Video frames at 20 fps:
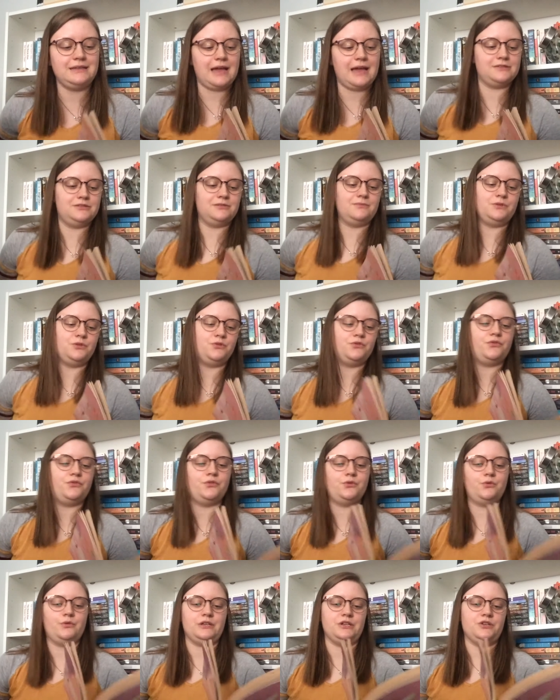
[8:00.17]
has a
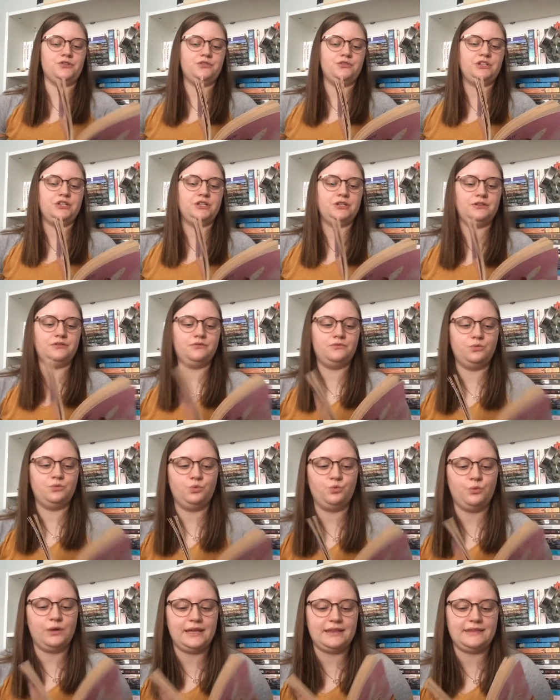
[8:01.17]
beautiful reunion
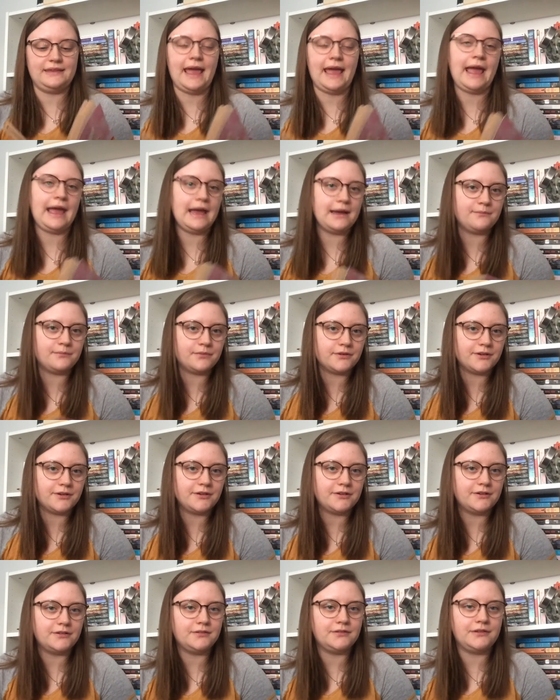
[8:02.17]
with
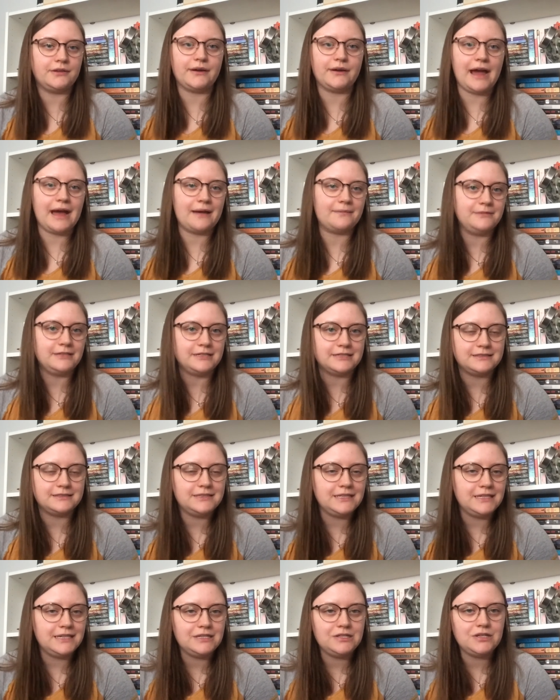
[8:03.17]
Amber. They're happy to
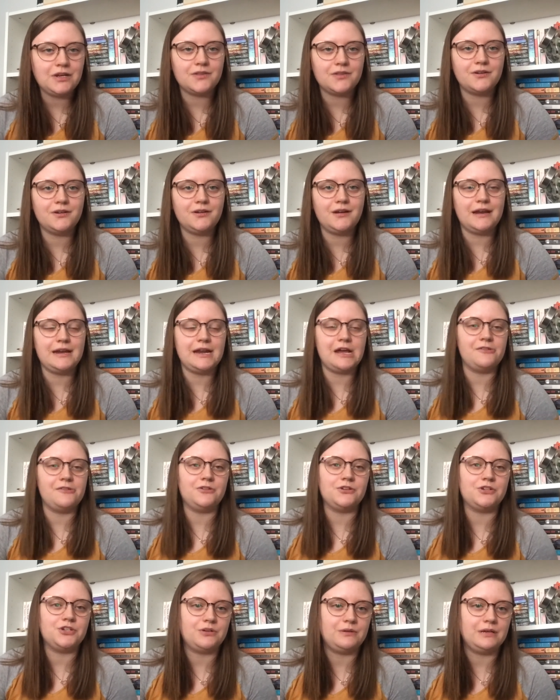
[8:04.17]
see each other, and now
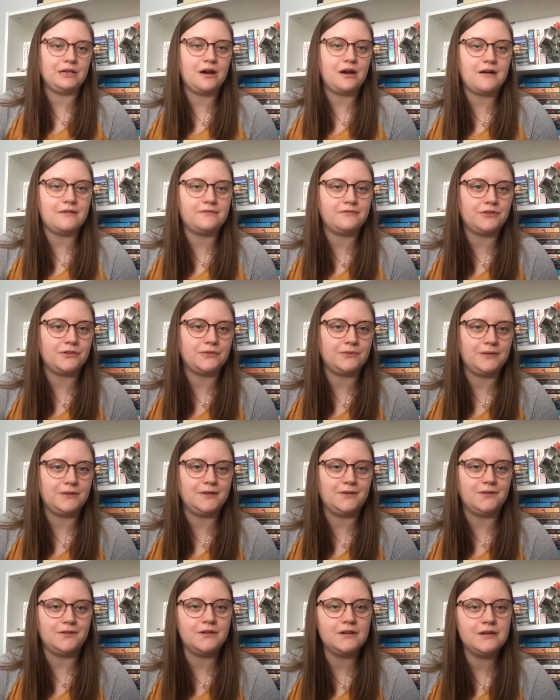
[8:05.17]
they're showing off their
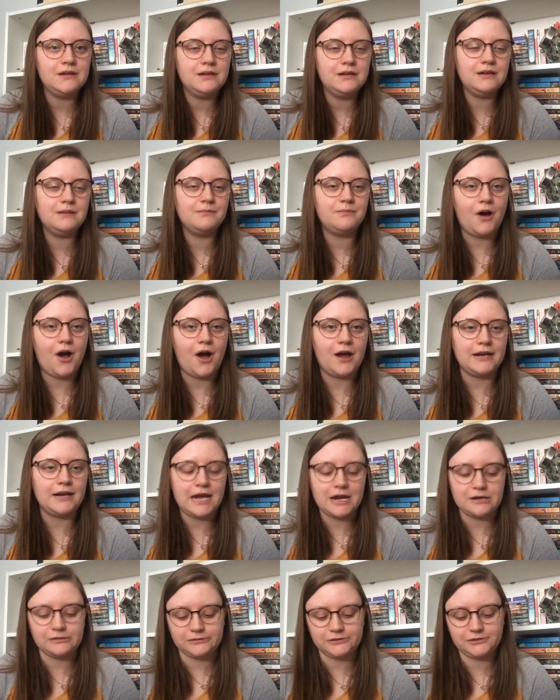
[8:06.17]
little pot
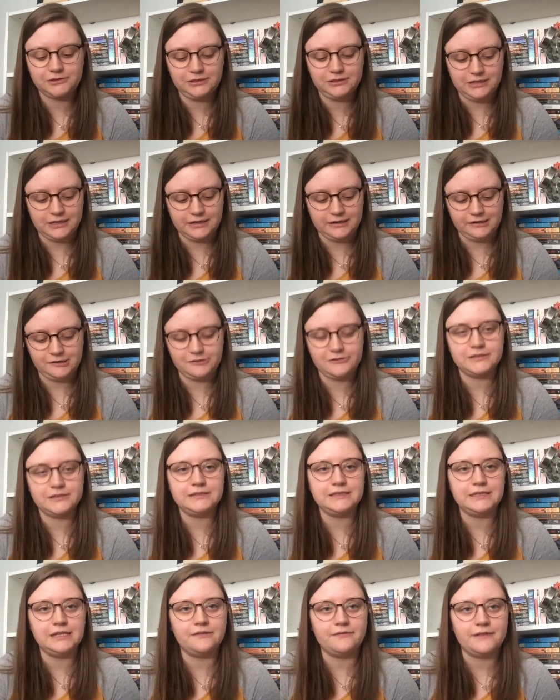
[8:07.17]
house to
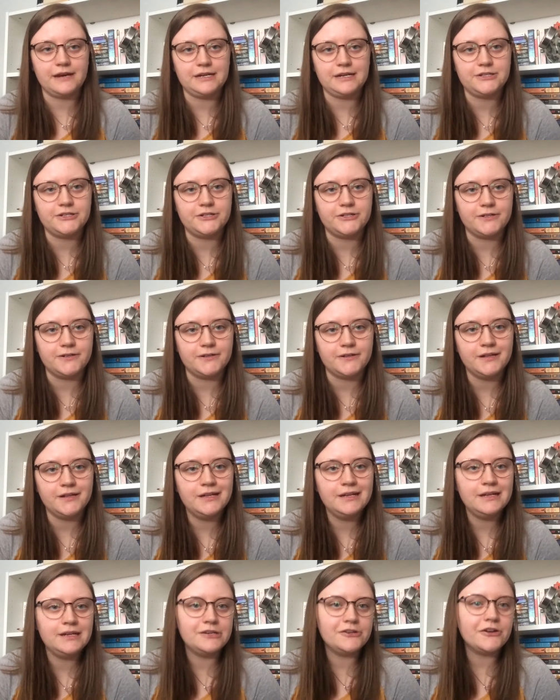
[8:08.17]
Christy and Rachel,
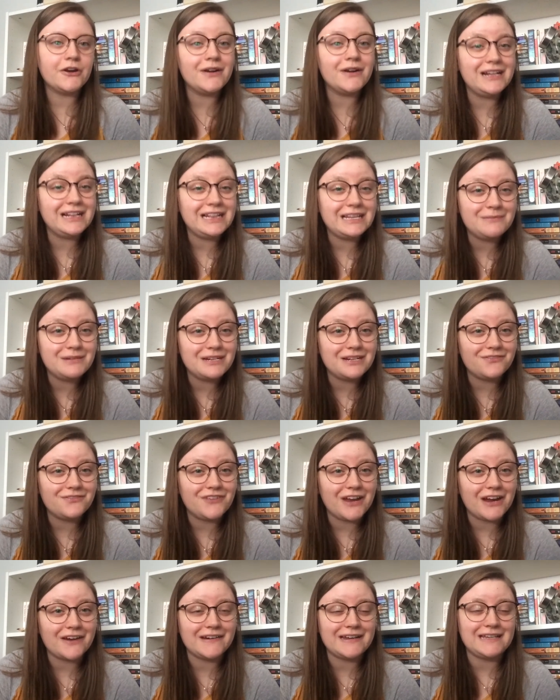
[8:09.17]
turning them into
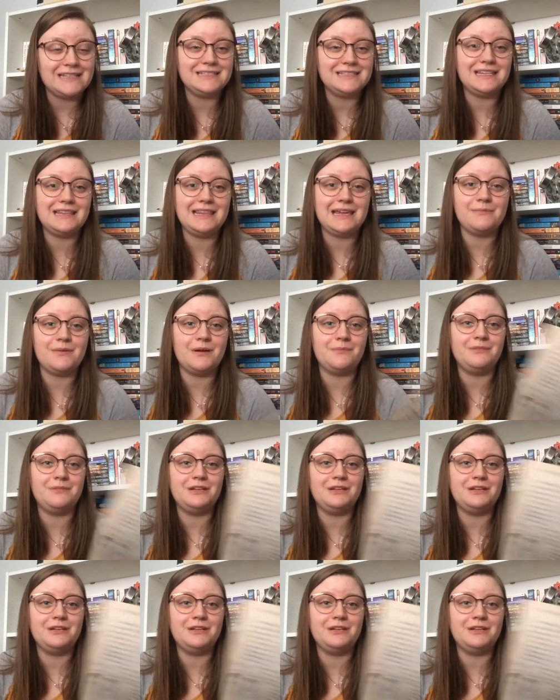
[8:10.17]
fairies. They bump